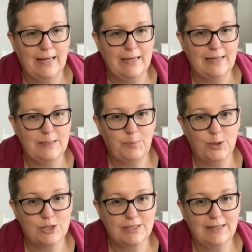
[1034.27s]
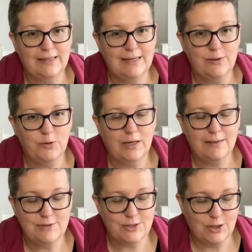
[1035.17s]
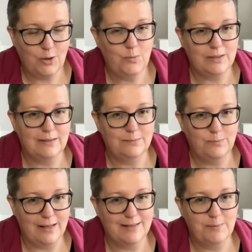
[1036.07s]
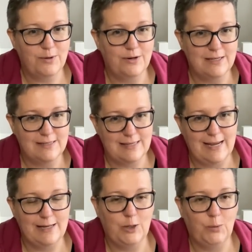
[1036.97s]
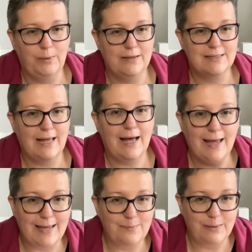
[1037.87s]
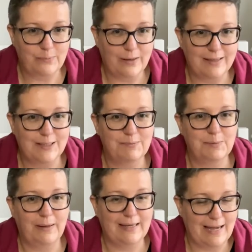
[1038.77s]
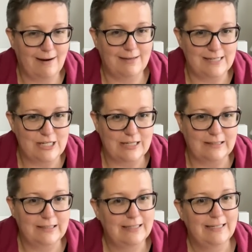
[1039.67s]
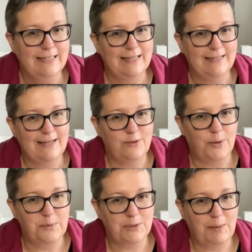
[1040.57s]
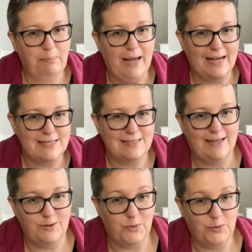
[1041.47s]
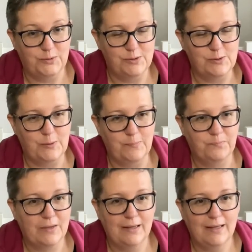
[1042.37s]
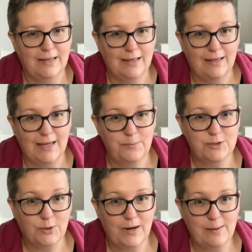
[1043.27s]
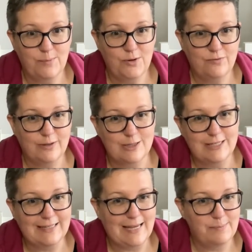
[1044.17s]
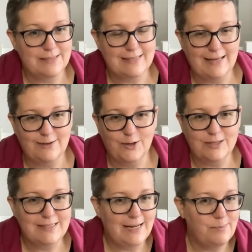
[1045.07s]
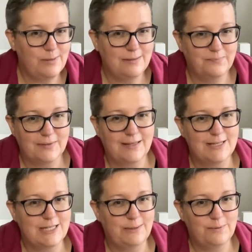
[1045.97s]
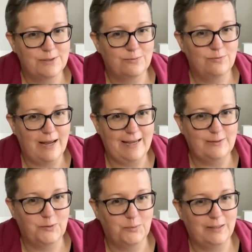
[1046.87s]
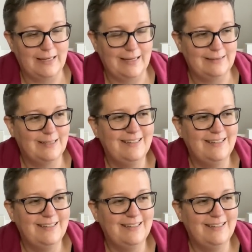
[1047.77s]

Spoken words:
in person. And I thought, I'll just go and I'll welcome her and I'll say hello, because I had been welcomed by Karen and Jill and I thought I was going to pass that on. So it was a great move because she came and sat at our table and she was a riot all weekend.